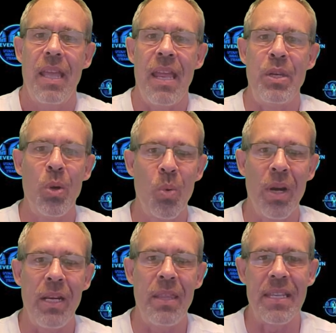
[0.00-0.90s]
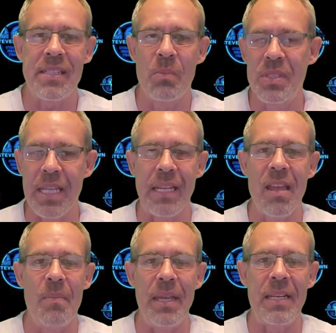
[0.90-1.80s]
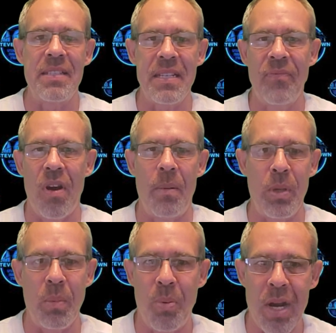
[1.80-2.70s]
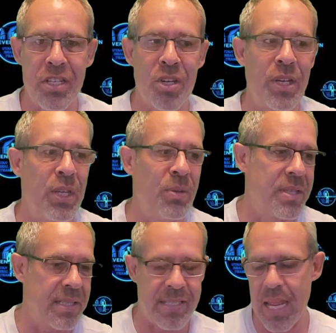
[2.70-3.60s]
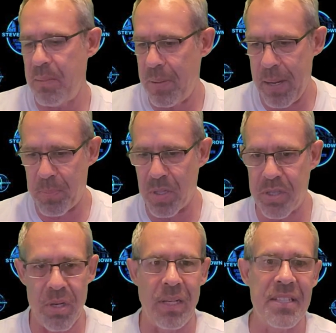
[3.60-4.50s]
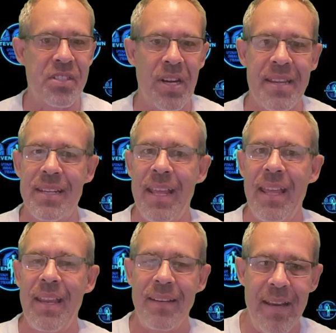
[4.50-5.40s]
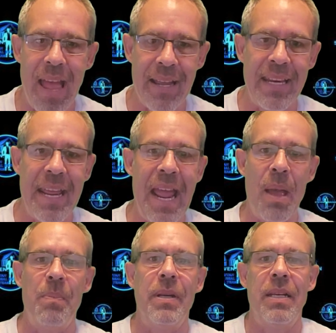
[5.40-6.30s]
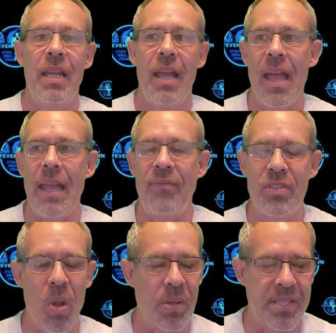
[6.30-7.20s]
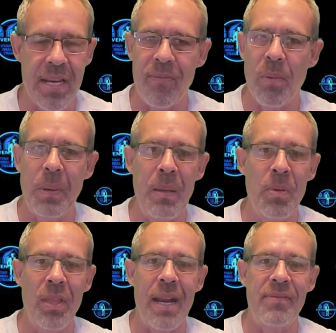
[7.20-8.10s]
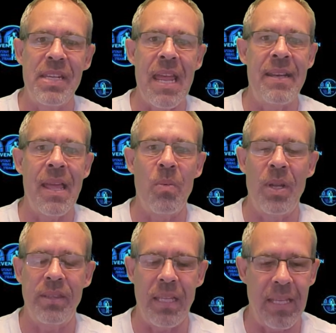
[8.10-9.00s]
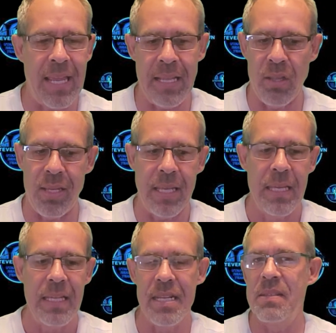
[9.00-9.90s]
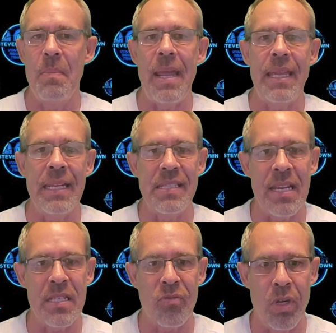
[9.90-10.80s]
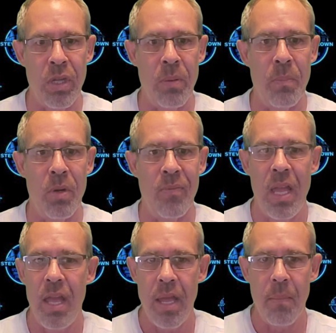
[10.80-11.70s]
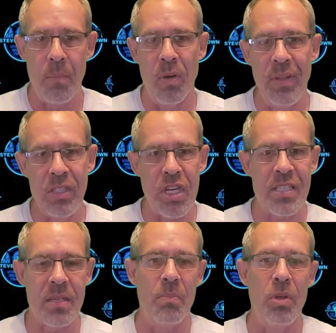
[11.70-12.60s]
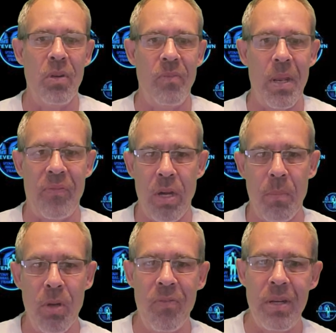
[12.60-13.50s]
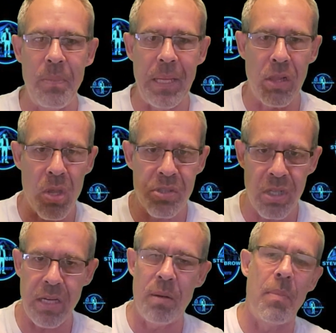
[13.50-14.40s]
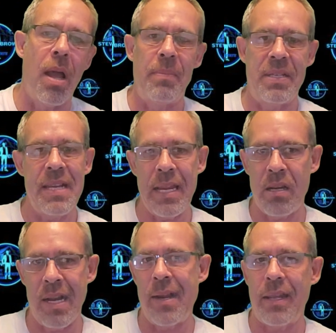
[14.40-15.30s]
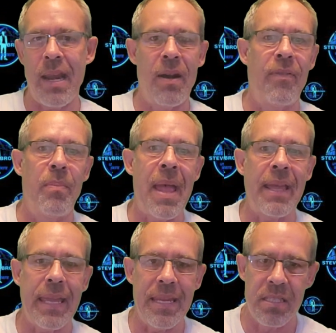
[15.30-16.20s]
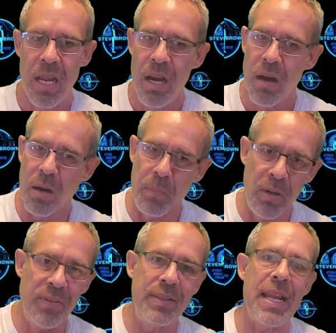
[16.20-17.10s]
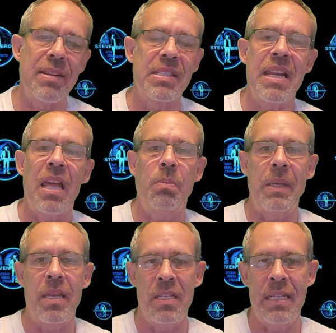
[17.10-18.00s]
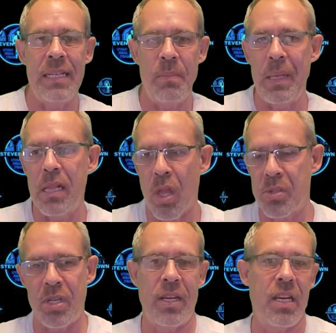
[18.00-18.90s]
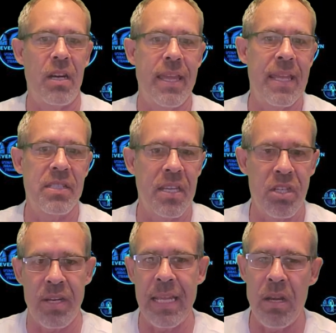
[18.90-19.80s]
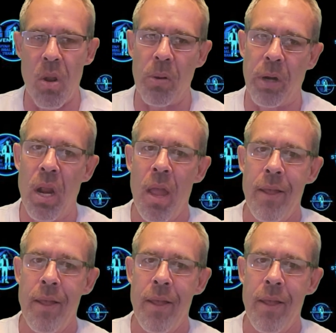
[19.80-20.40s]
and you're worried that someone's going to come in and stiff arm you and pressure you to sign papers or list your house, not going to happen. I've told several people that I've sat down with that, hey, look, does it make any sense for you to move? Moving just to move. But if you're moving to be closer to your mom, to take care of her back east, or moving down south because you need to be closer to your kids because you're getting older,